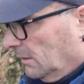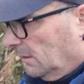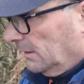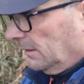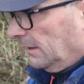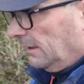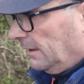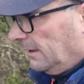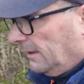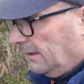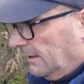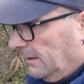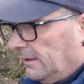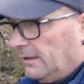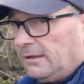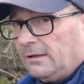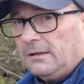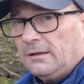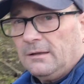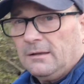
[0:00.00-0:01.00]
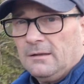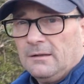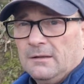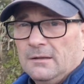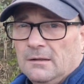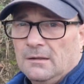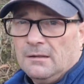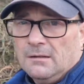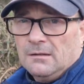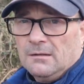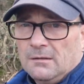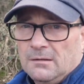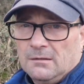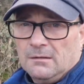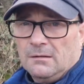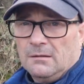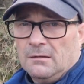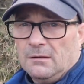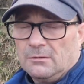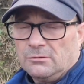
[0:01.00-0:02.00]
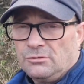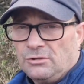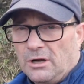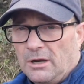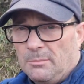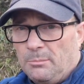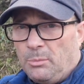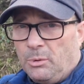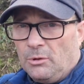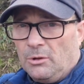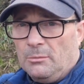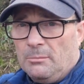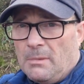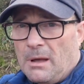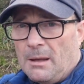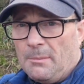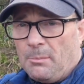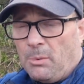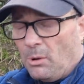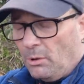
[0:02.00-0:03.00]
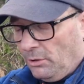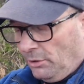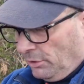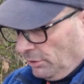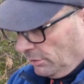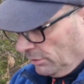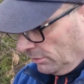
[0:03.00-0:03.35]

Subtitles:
I'll try and put the map on